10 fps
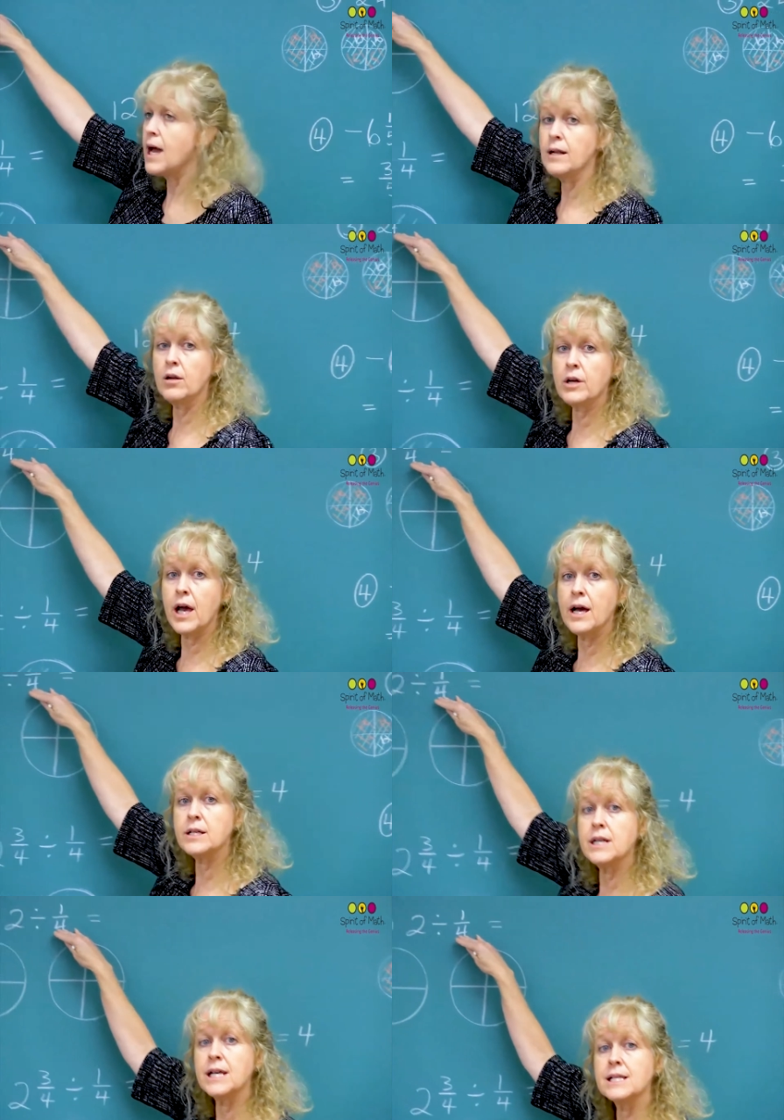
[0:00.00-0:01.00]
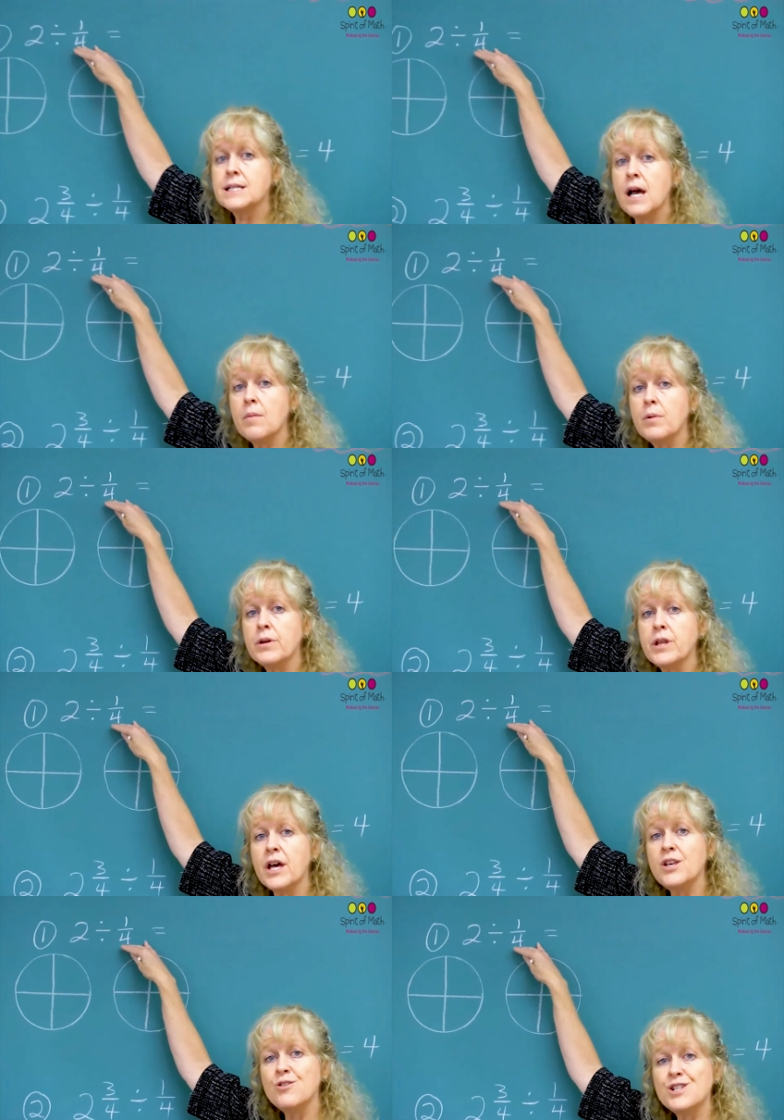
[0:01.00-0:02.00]
and look at an example
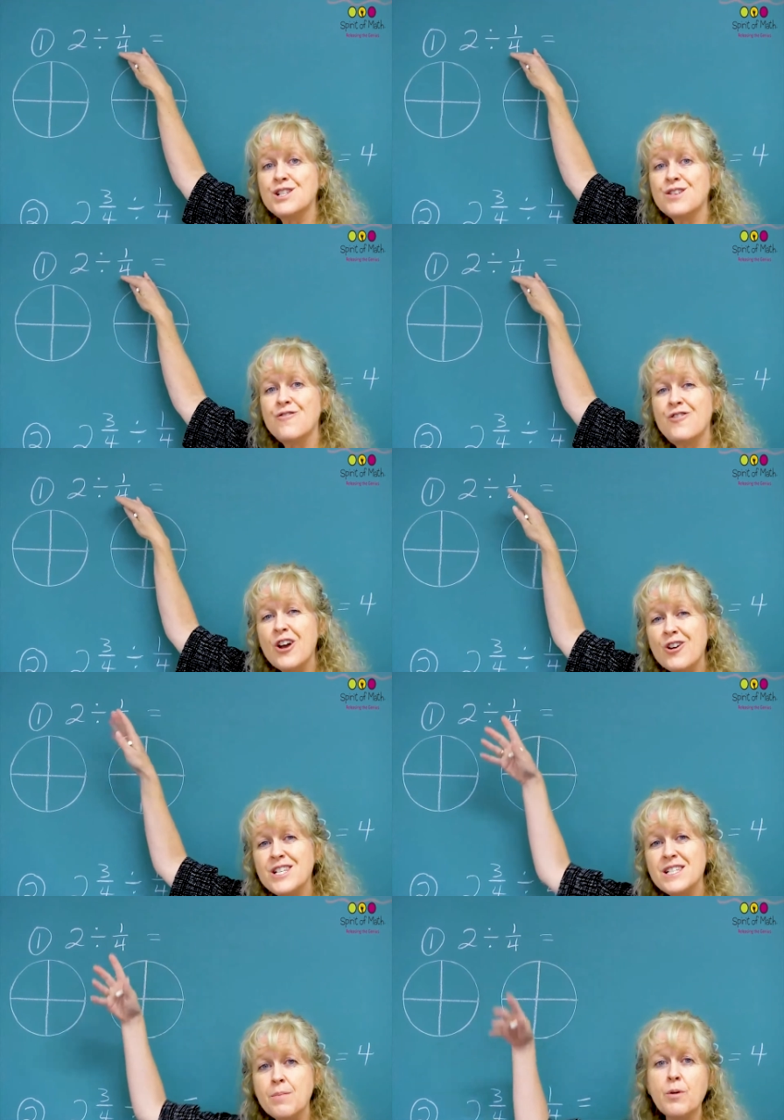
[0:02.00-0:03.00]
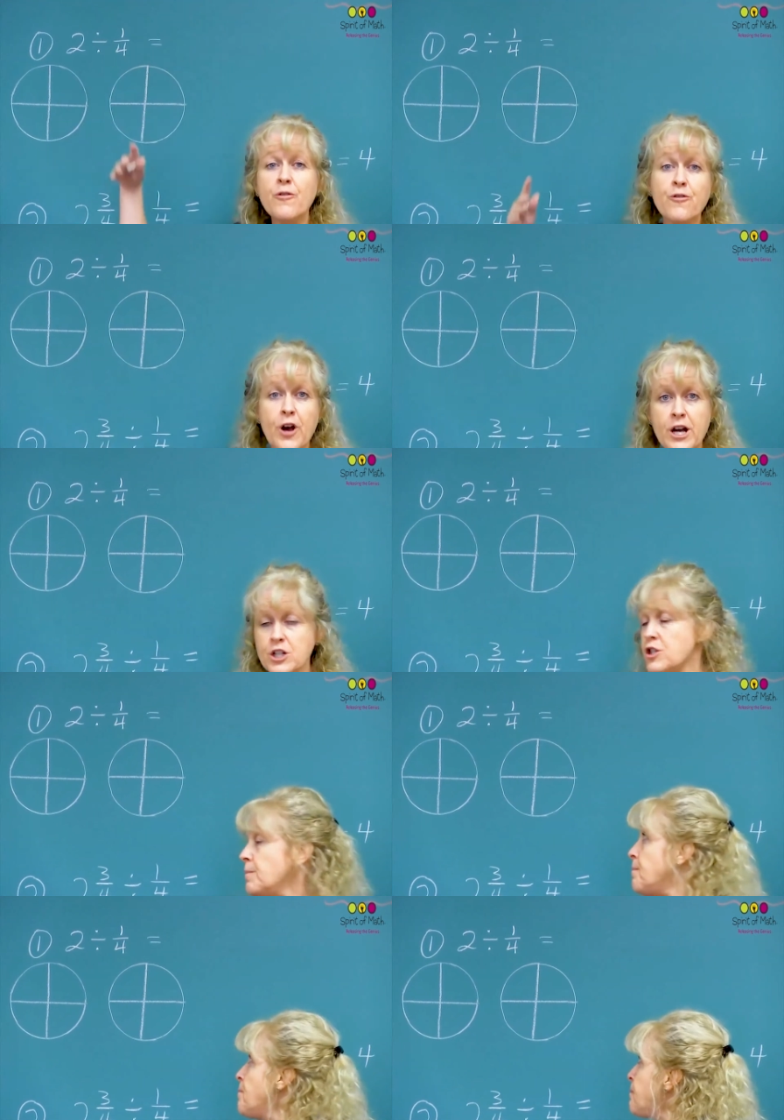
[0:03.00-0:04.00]
that uses a very simple fraction.